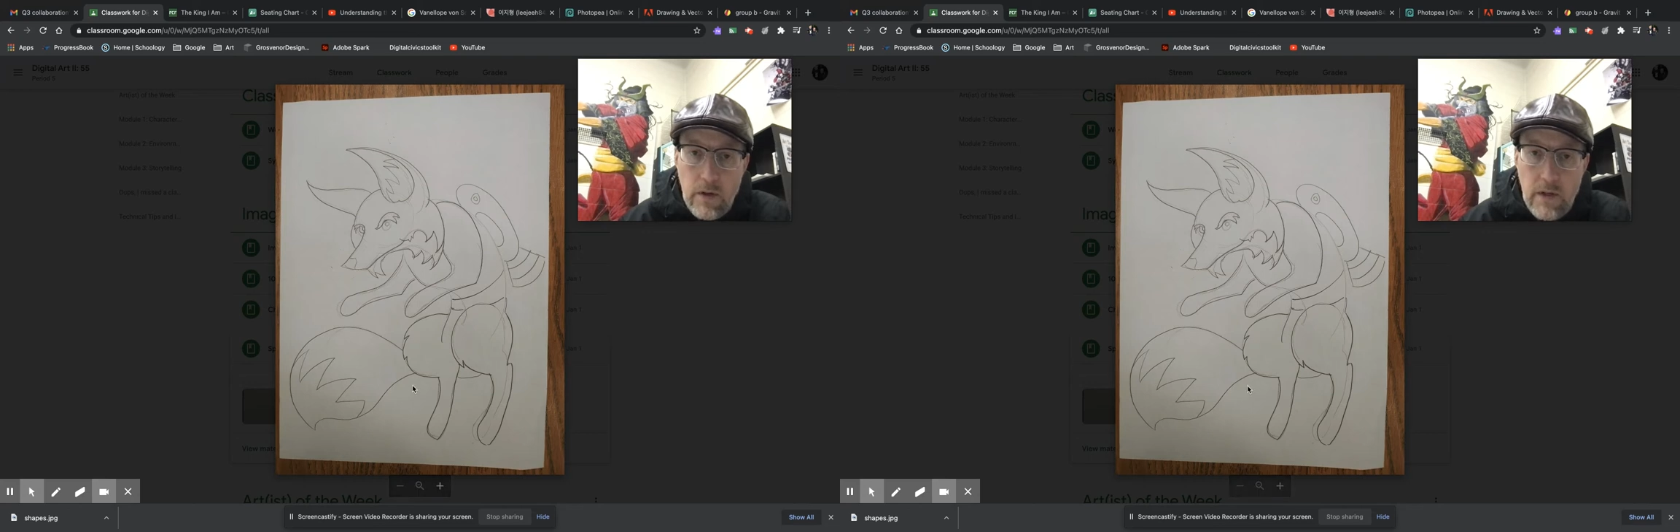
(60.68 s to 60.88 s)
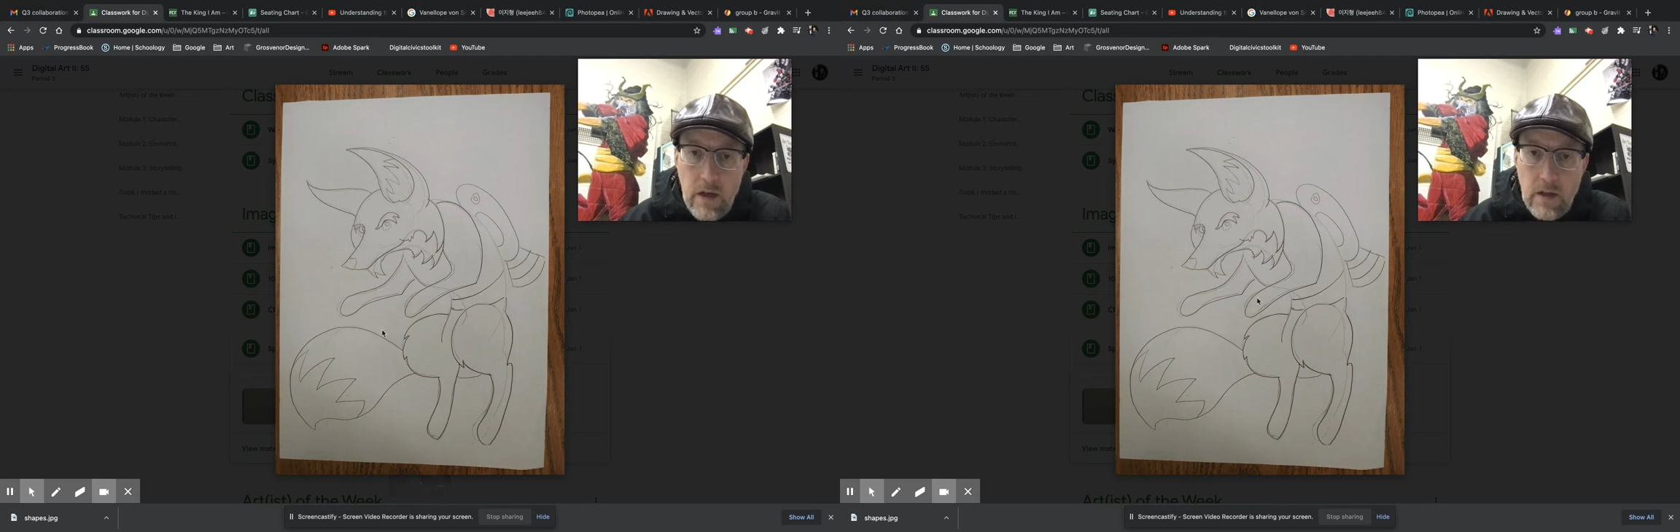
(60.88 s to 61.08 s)

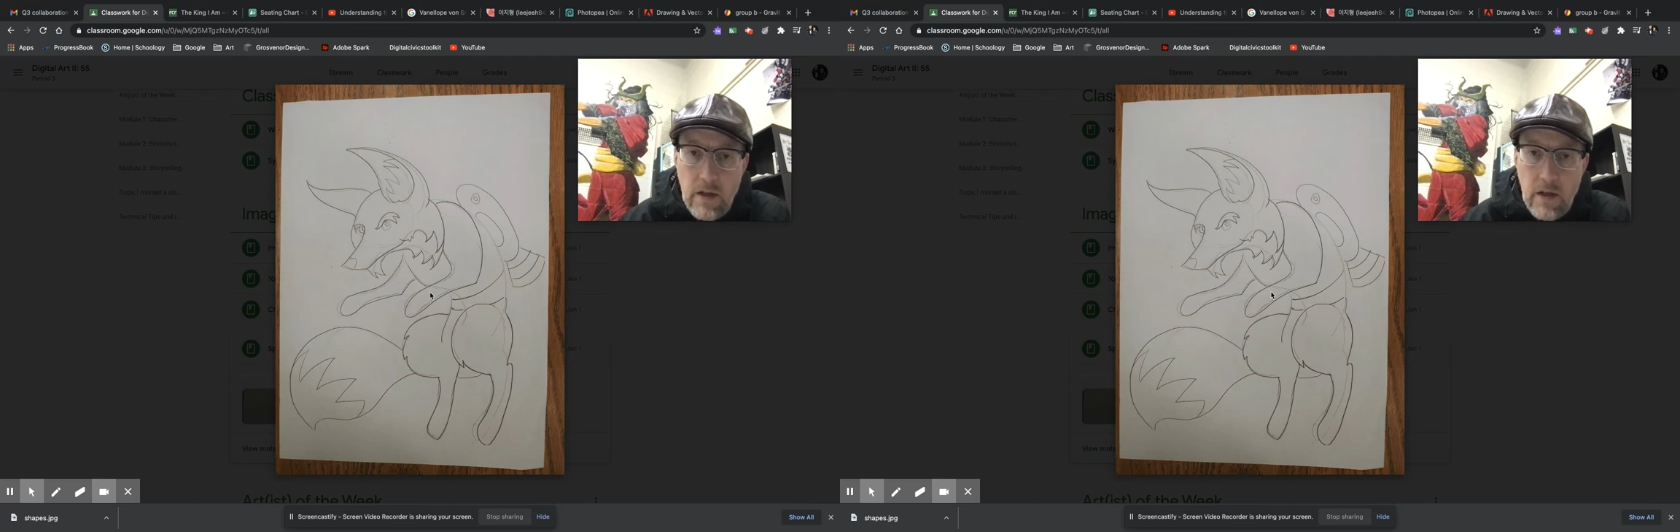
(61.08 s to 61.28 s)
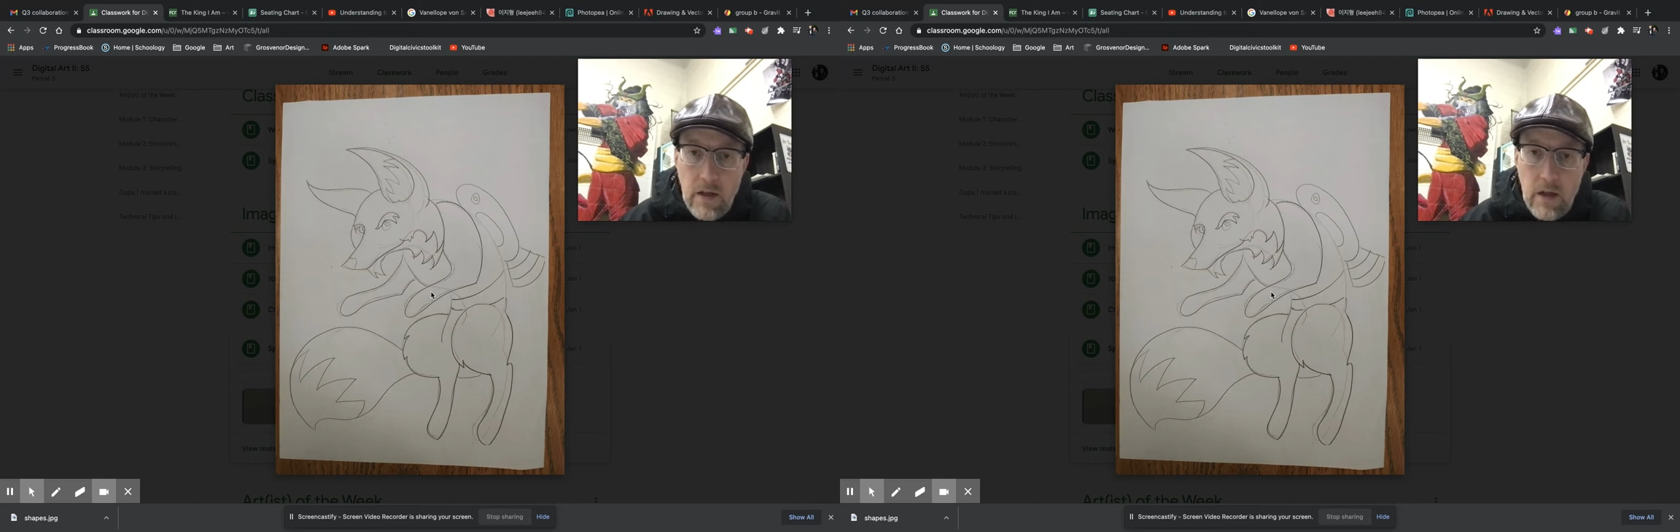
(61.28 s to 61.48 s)
out
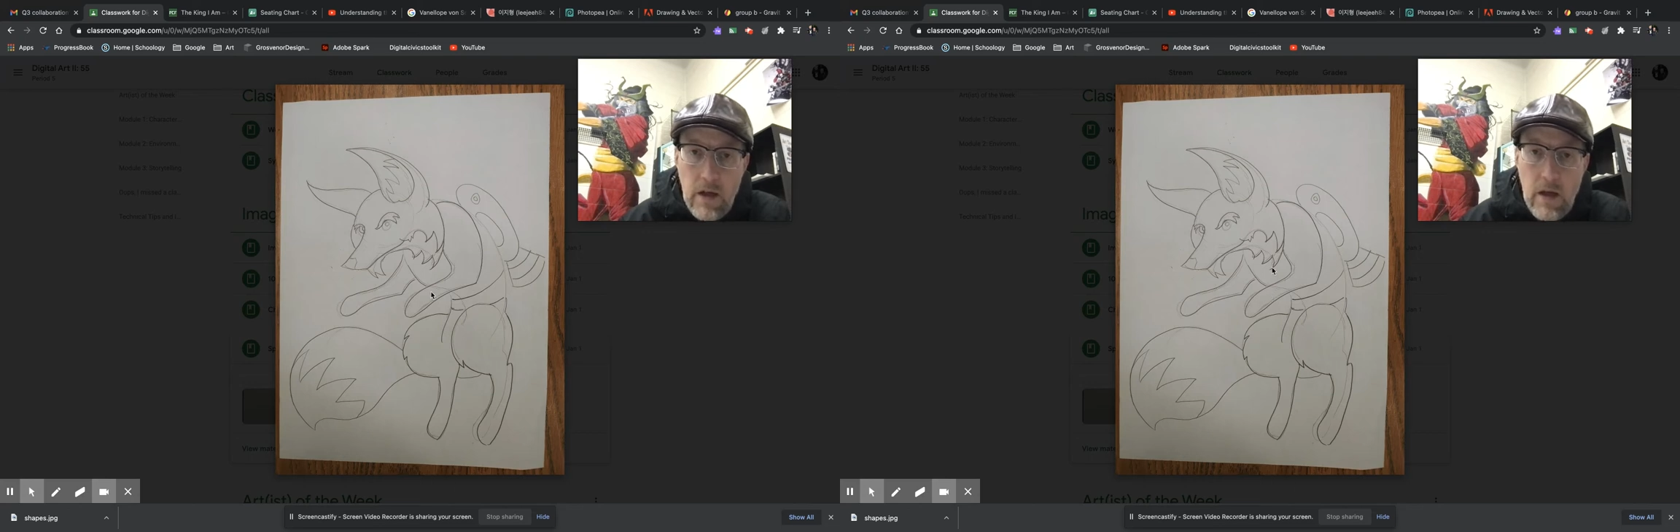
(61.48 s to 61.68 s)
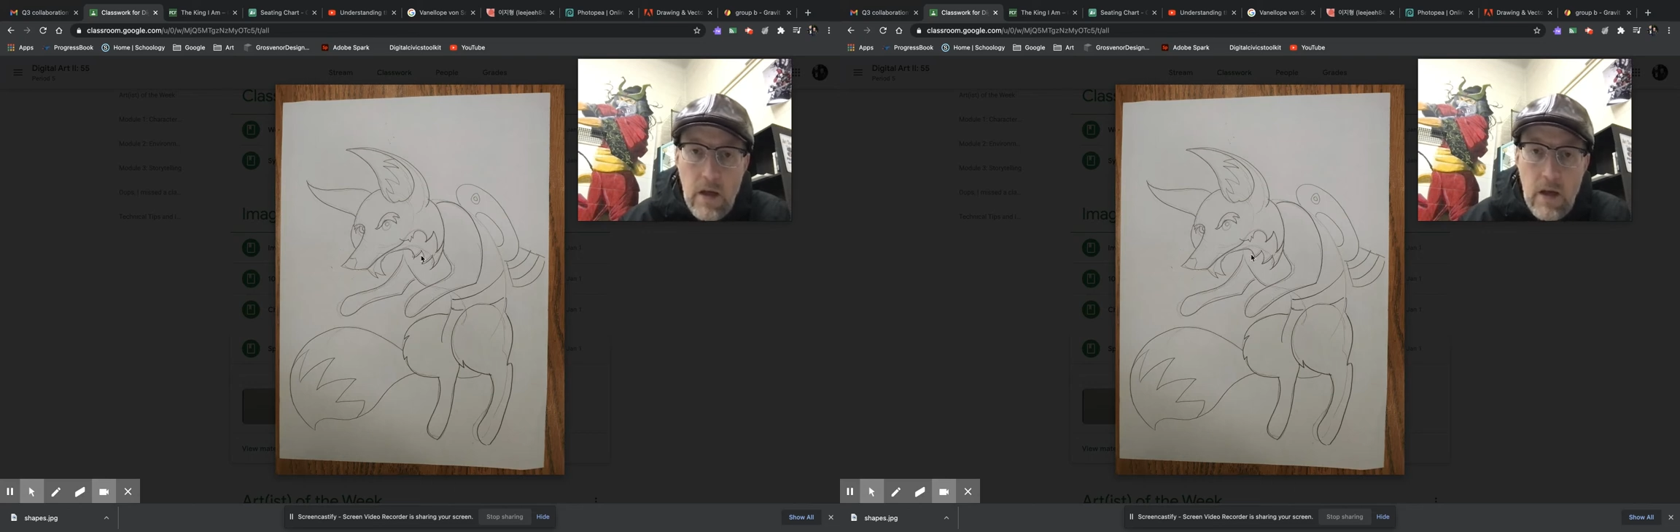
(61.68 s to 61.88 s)
the
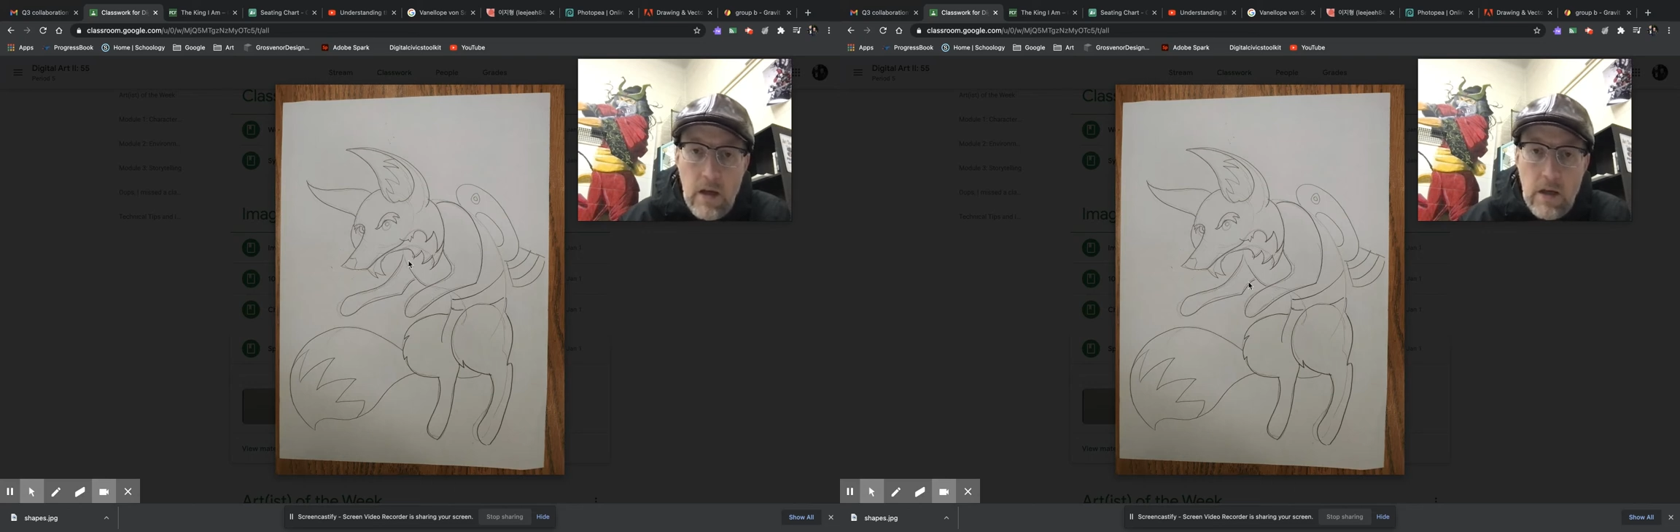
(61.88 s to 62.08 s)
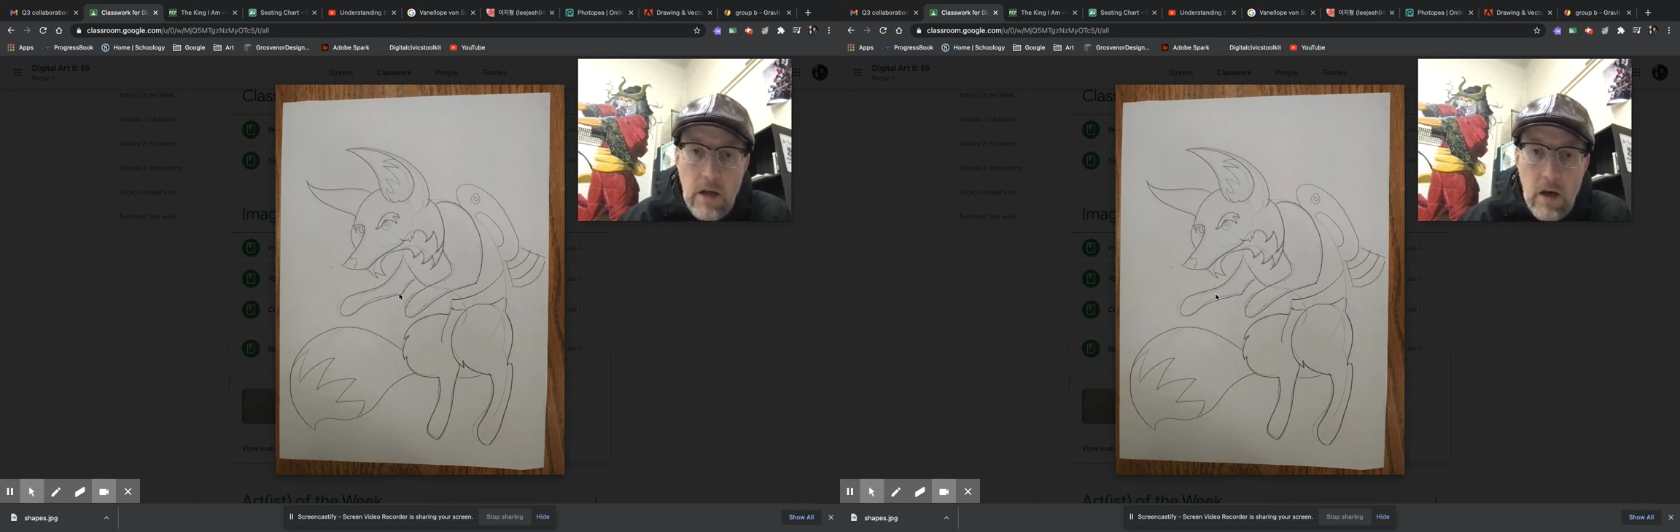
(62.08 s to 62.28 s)

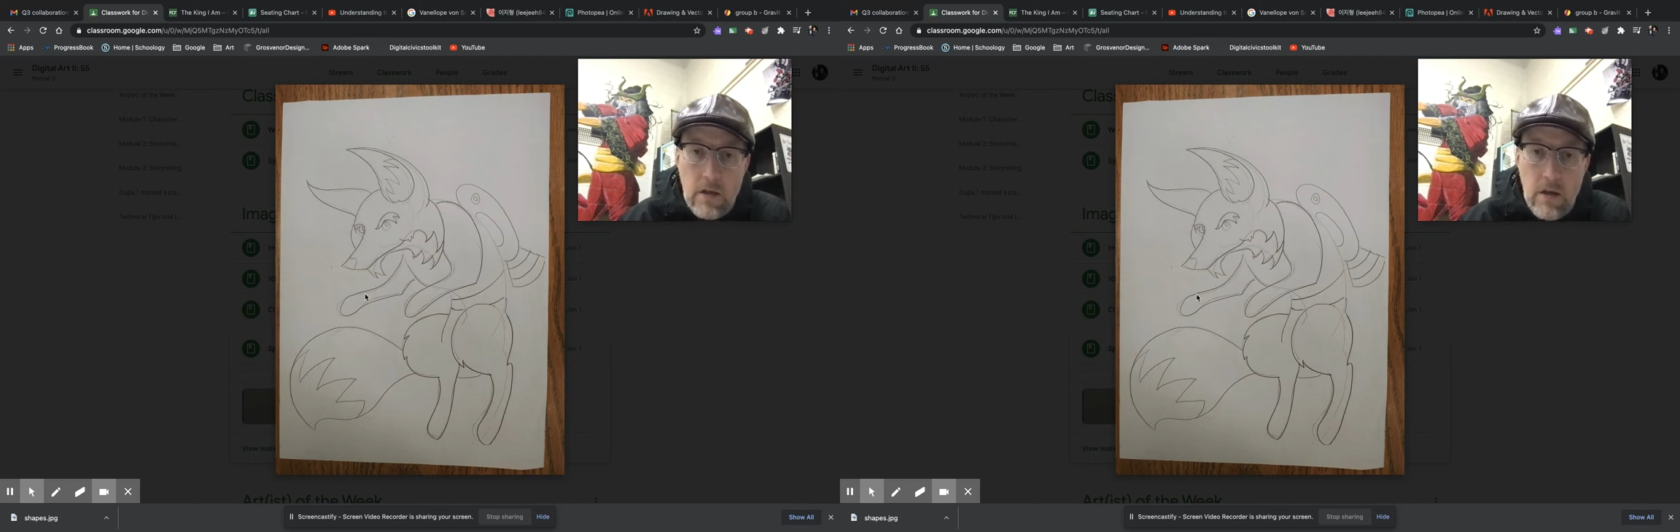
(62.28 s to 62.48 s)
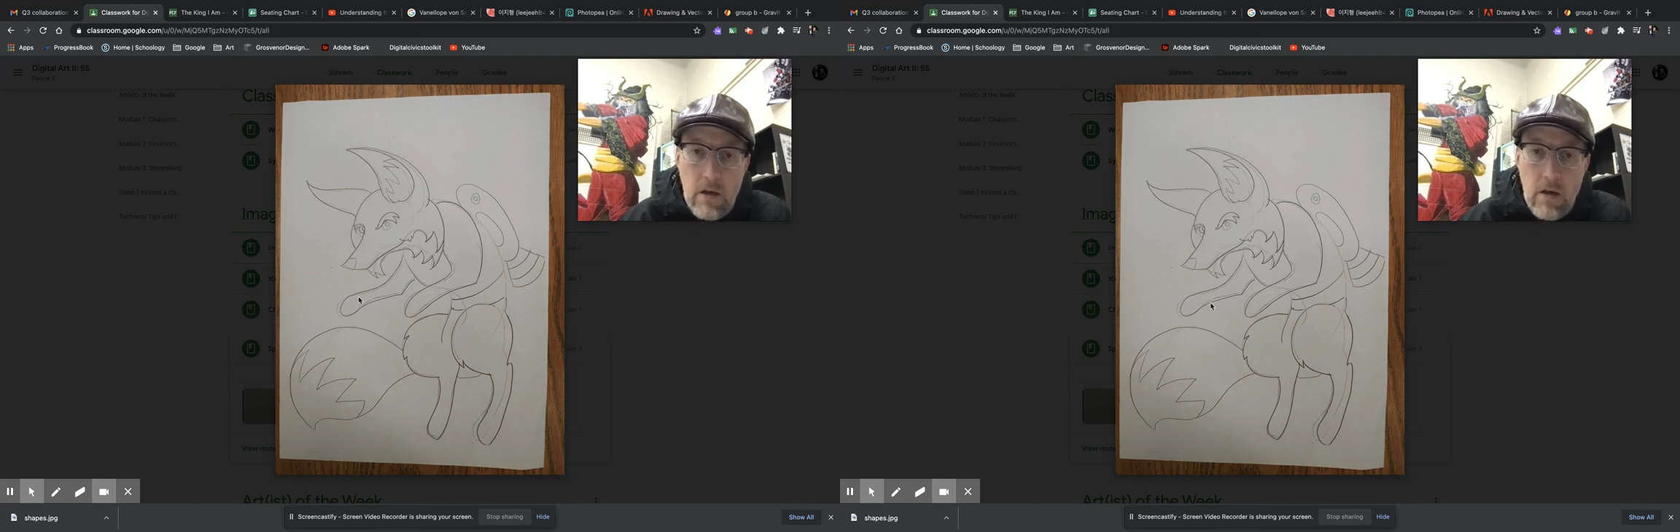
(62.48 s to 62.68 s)

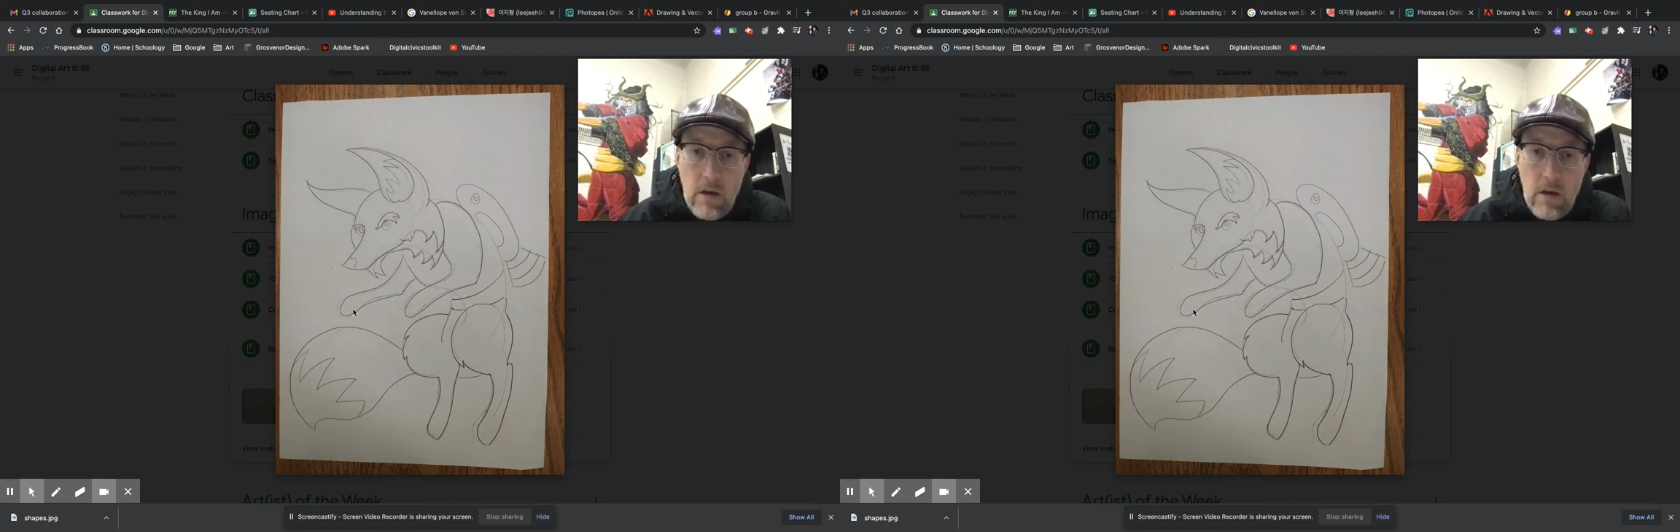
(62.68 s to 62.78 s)
character